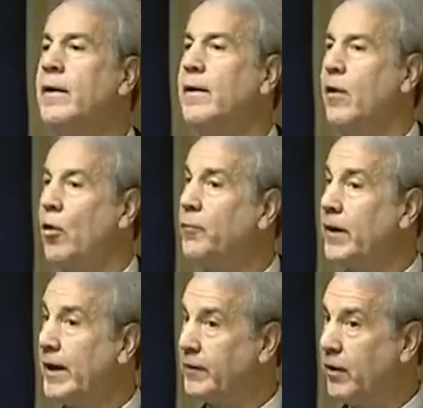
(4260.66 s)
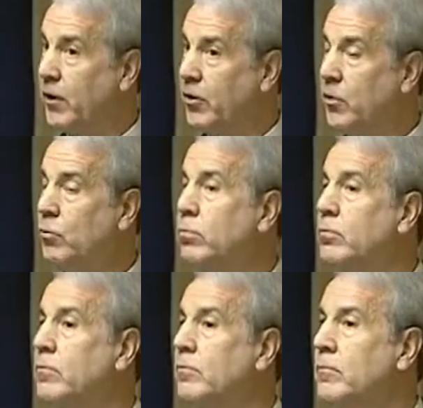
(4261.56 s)
hopefully get to know you,
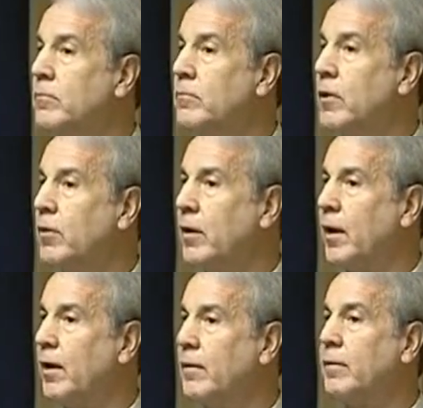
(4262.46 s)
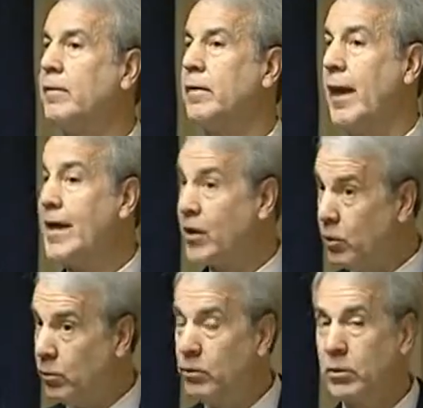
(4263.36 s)
okay, like you,
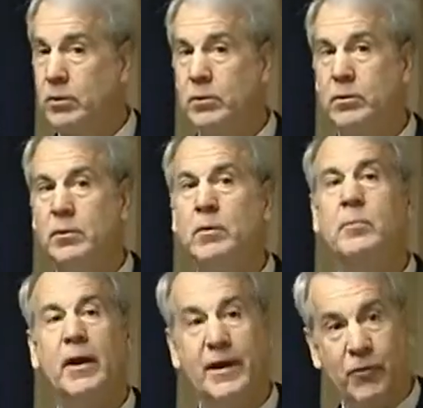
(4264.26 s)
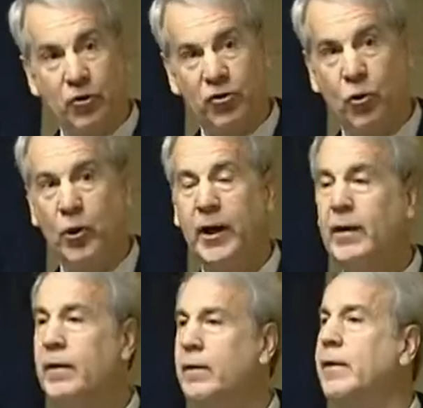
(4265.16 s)
believe your story,
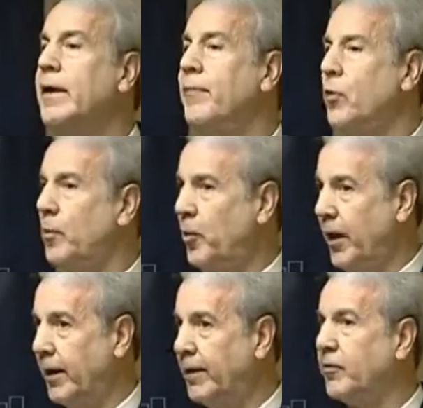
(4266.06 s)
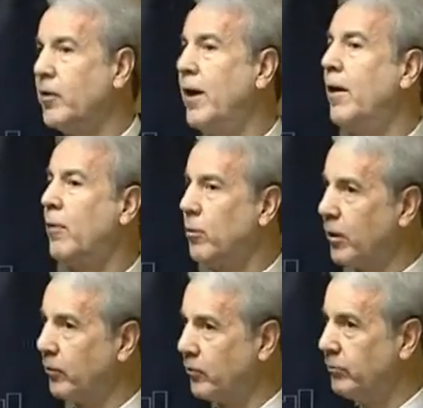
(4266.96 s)
give you a break. That's sort of how it works.
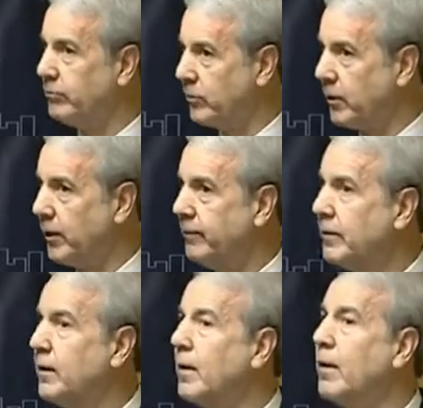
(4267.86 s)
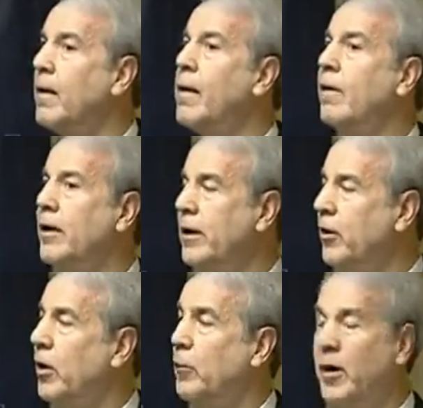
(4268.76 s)
Okay,
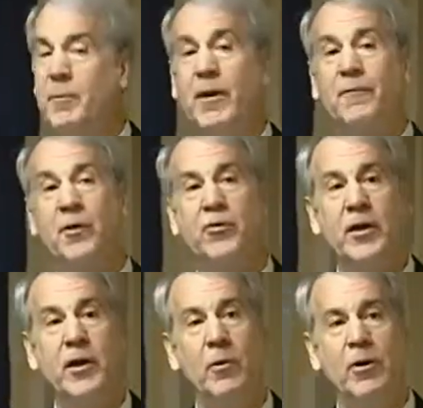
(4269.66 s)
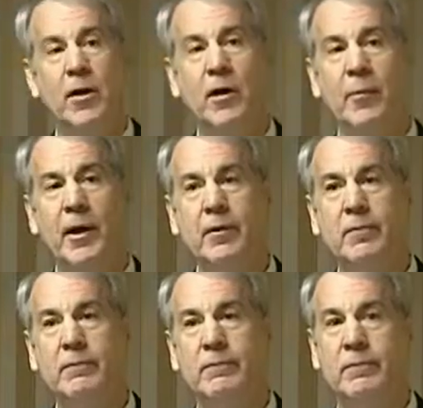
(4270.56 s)
would it be the first thing you want to talk about?
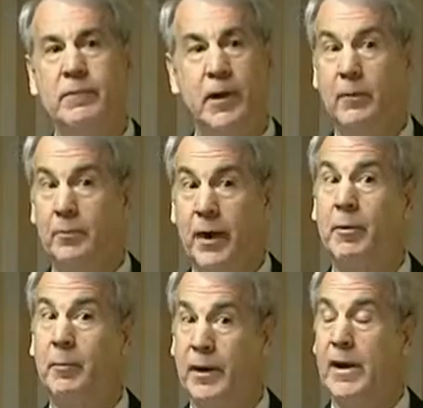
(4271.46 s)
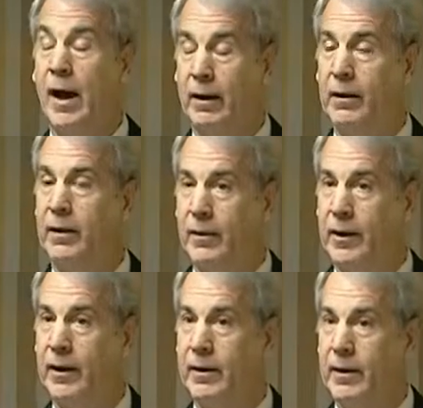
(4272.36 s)
Yeah, probably not.
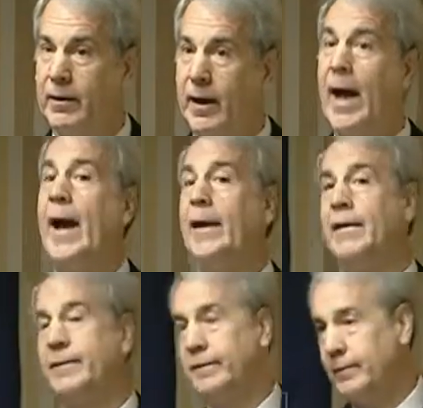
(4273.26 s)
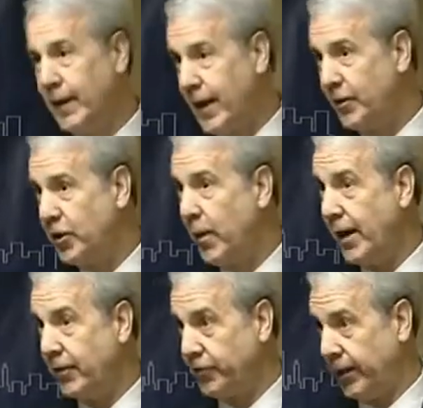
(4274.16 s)
Okay, hi. I had a DUI
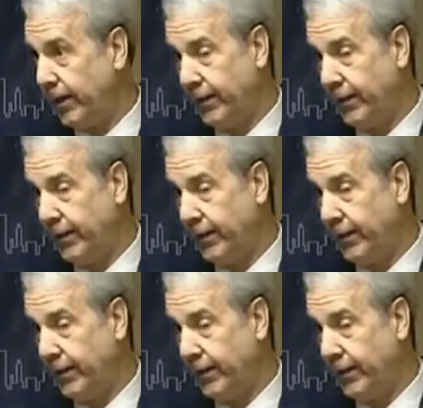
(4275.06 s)
yesterday,